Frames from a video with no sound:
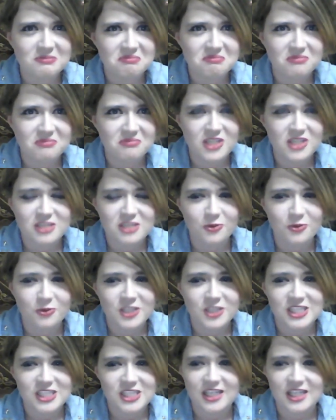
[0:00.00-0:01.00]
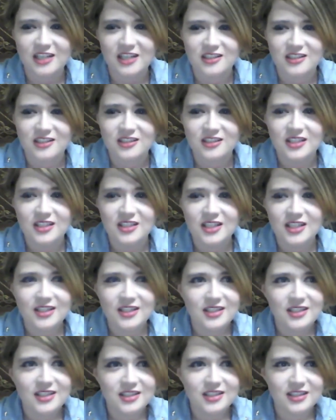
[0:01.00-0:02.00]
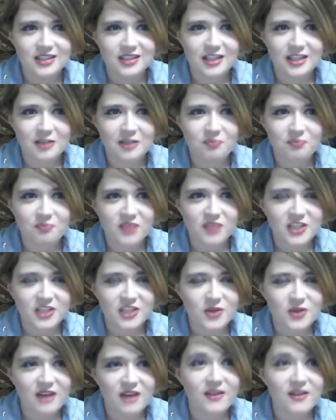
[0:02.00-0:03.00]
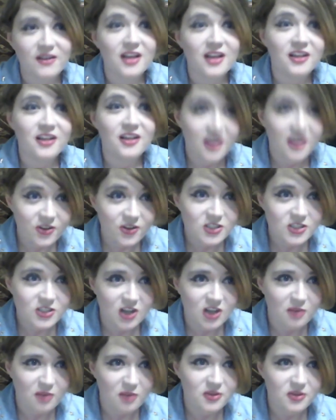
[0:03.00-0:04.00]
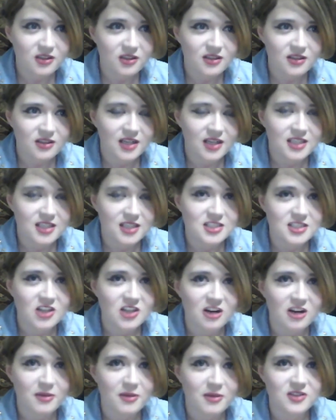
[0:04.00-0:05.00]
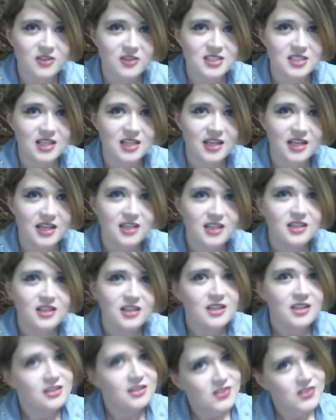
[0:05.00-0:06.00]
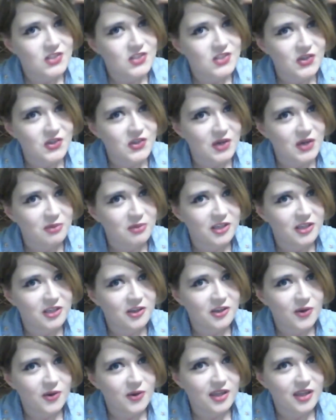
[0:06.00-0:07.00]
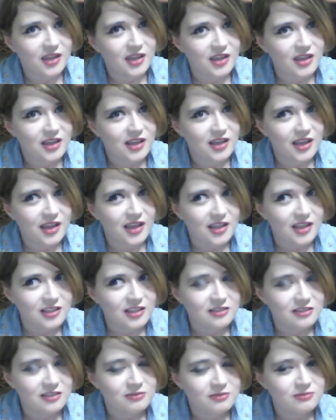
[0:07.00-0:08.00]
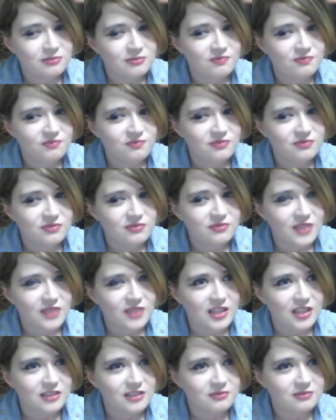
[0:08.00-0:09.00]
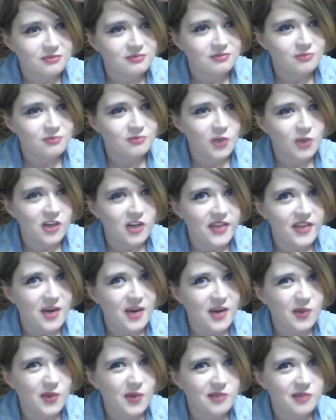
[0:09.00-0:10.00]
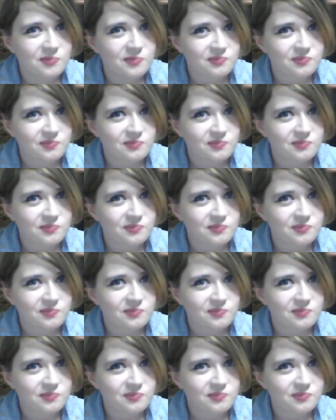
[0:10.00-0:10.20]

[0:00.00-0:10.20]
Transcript: Much appreciated. I do have another topic that I need to talk about tonight, so I'm going to go ahead and uh, work on that one.